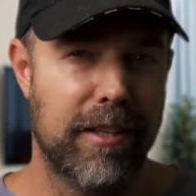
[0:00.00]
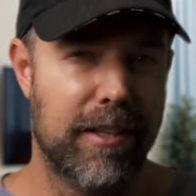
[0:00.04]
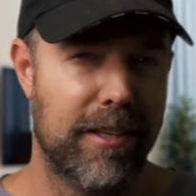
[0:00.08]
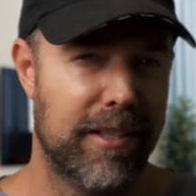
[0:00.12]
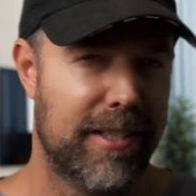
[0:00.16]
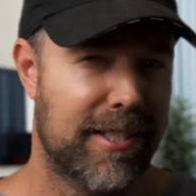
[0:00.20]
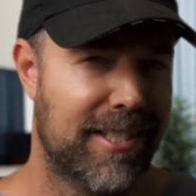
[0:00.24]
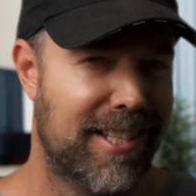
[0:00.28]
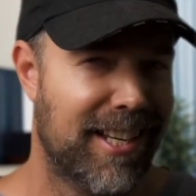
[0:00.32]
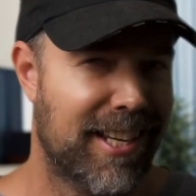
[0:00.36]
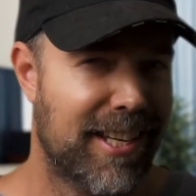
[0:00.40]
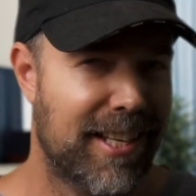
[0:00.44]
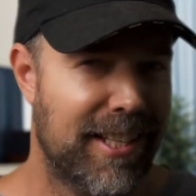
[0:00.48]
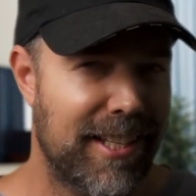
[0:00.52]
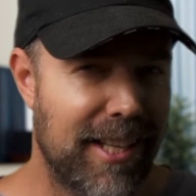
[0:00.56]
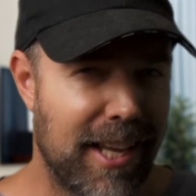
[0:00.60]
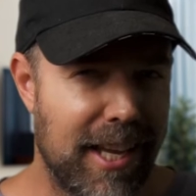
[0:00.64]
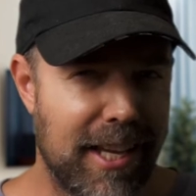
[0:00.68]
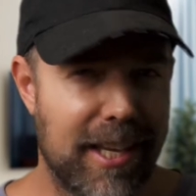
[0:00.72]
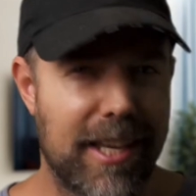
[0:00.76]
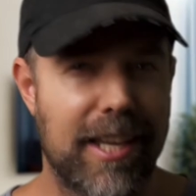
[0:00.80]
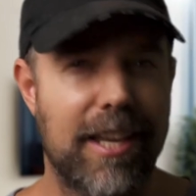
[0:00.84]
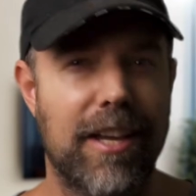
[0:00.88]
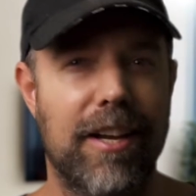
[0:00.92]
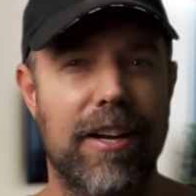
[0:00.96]
the
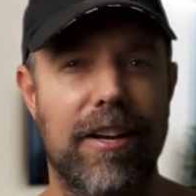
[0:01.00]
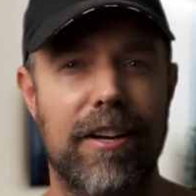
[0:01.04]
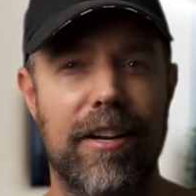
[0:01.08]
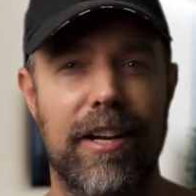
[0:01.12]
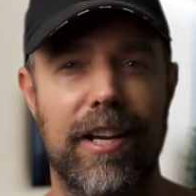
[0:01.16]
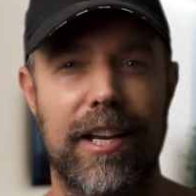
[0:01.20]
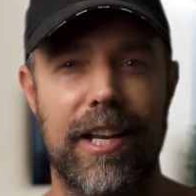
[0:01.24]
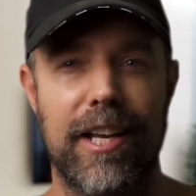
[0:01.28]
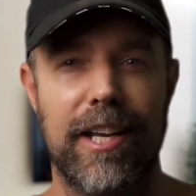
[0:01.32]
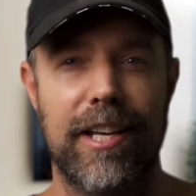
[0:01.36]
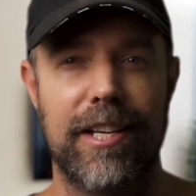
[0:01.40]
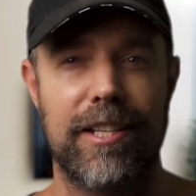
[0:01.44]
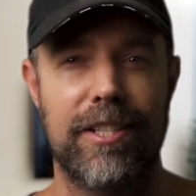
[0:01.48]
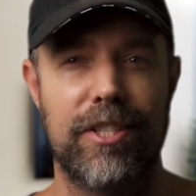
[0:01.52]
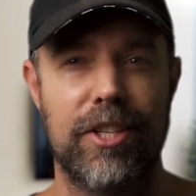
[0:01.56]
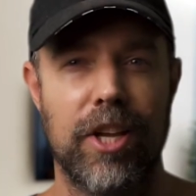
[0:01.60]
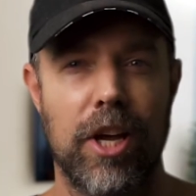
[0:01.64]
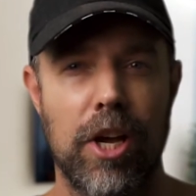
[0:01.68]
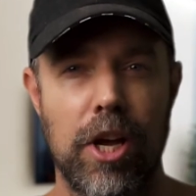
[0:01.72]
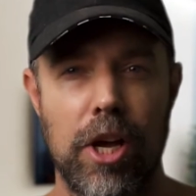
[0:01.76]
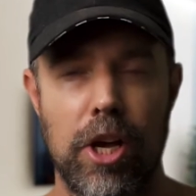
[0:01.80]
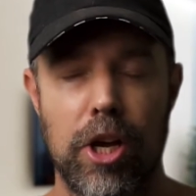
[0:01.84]
technique here is